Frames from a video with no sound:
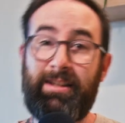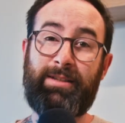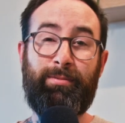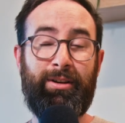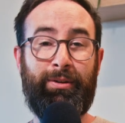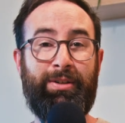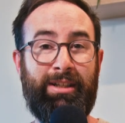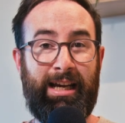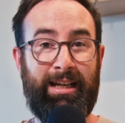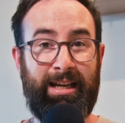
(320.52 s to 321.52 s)
this is what it looks
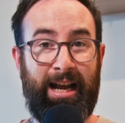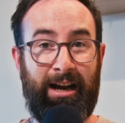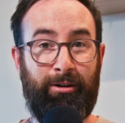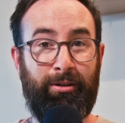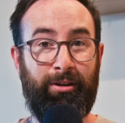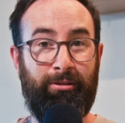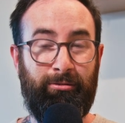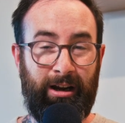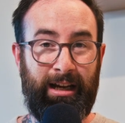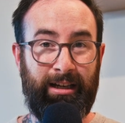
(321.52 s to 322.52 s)
like now,
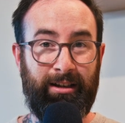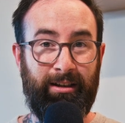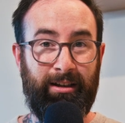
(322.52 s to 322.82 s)
right?